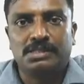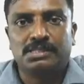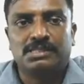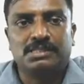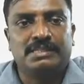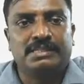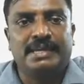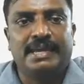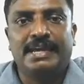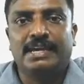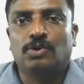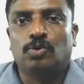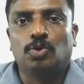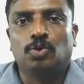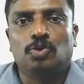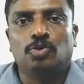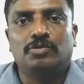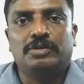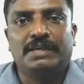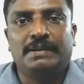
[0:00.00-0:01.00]
is A
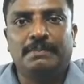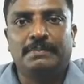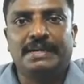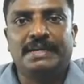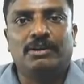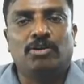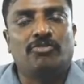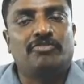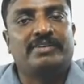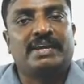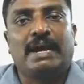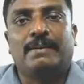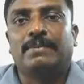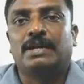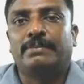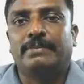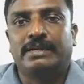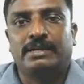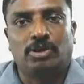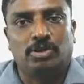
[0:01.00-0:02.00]
equal to imread of
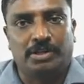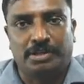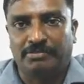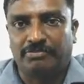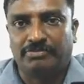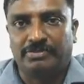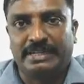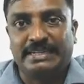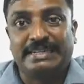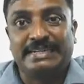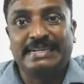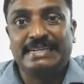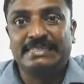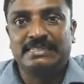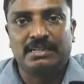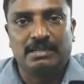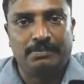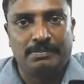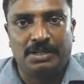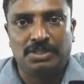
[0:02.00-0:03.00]
cameraman reads
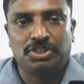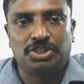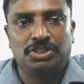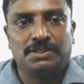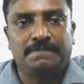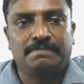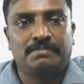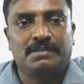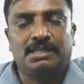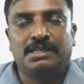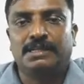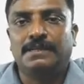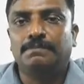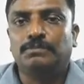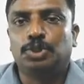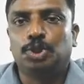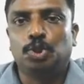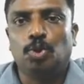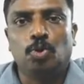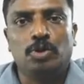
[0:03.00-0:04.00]
an image.
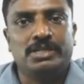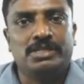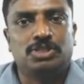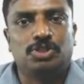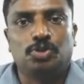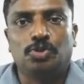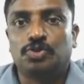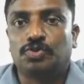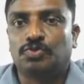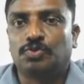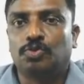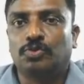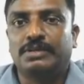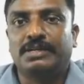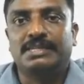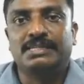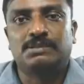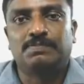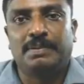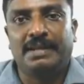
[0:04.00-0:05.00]
Ensure is used to
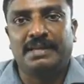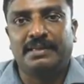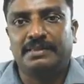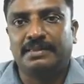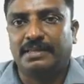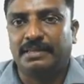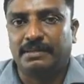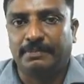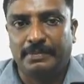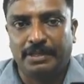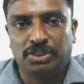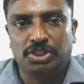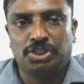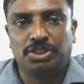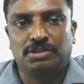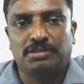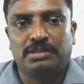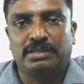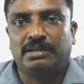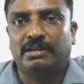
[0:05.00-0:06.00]
display the
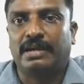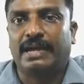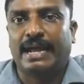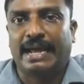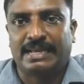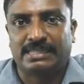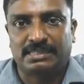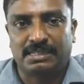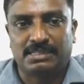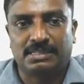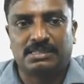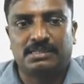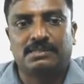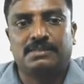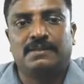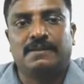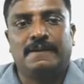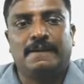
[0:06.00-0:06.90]
image in an axis.